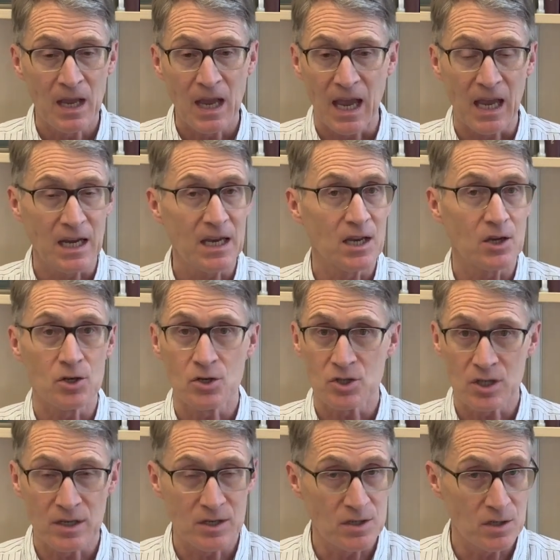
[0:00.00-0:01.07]
And he can
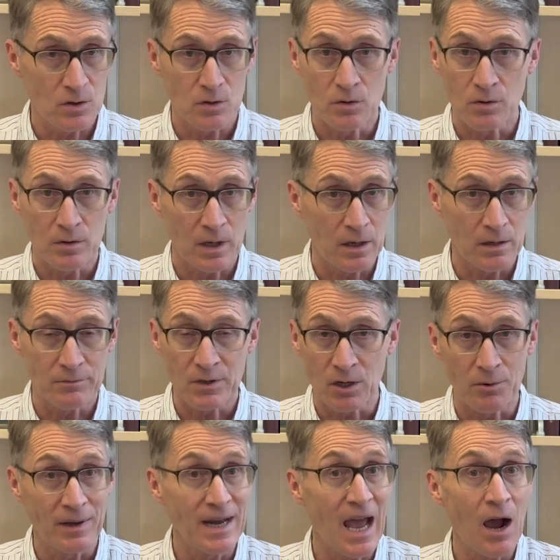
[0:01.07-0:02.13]
usually do
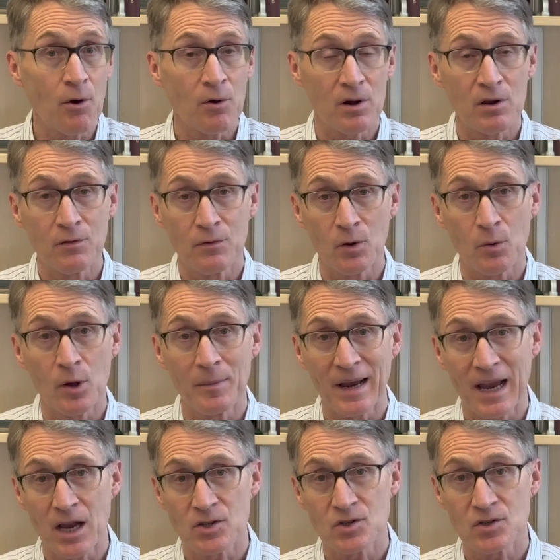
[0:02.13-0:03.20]
an hour of aerobic
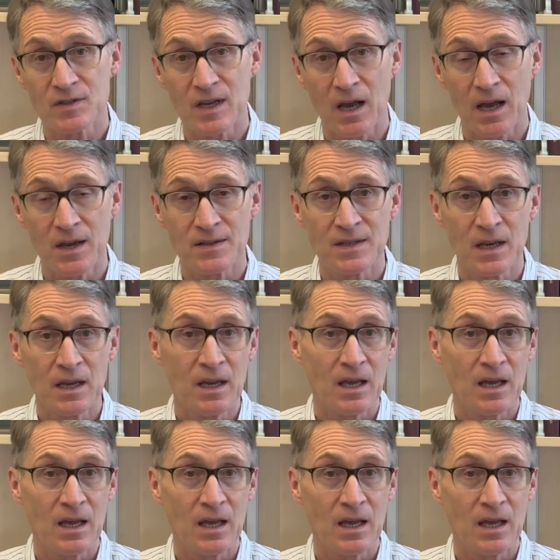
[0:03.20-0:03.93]
exercise,